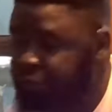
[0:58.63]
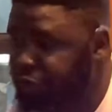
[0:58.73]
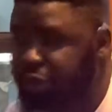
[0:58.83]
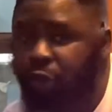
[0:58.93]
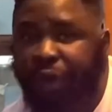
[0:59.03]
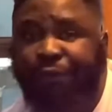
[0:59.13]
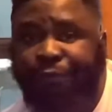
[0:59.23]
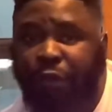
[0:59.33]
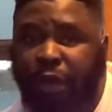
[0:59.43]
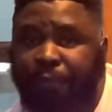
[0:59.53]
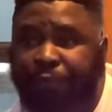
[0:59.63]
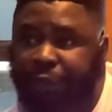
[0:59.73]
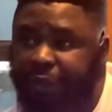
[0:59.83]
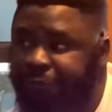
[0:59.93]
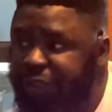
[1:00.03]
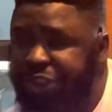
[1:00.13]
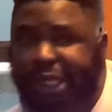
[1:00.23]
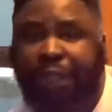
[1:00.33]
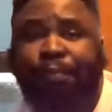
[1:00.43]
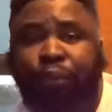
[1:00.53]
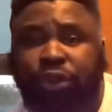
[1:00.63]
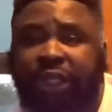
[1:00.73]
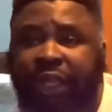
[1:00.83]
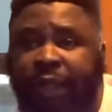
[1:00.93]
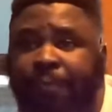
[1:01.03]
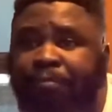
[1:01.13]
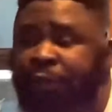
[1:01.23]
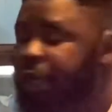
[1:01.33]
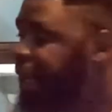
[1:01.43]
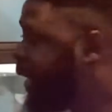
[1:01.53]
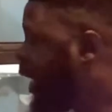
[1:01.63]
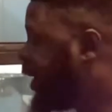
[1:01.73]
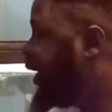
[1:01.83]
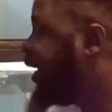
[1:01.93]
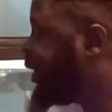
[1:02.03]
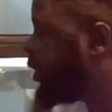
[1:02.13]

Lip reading: away from a fish that's bullying him and he hits